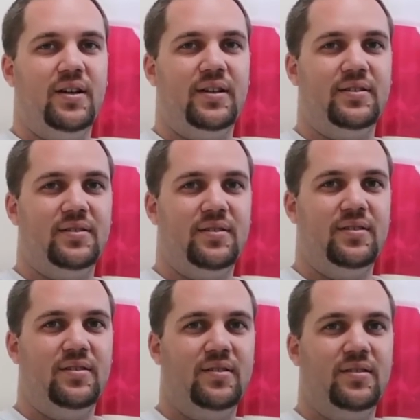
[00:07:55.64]

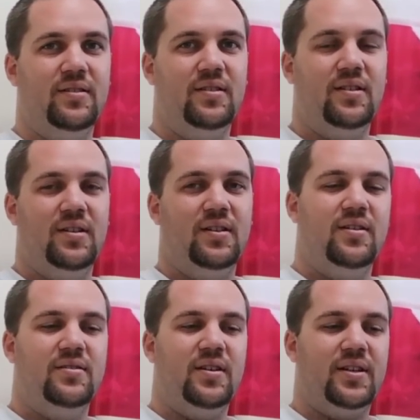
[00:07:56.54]

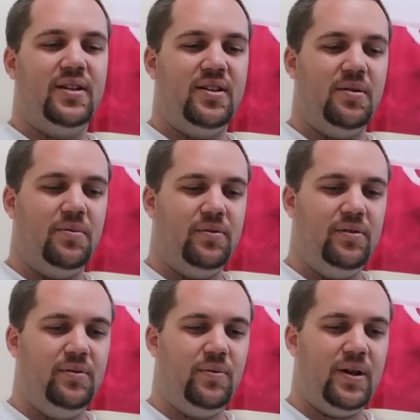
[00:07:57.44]
Mm-hmm. It's like a
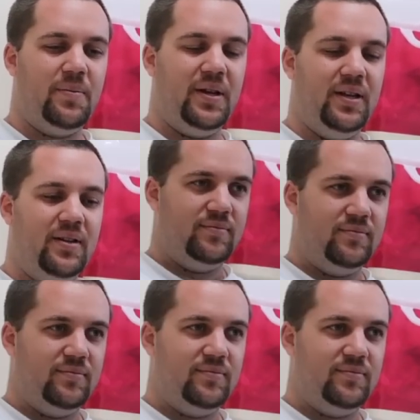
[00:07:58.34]
double whammy.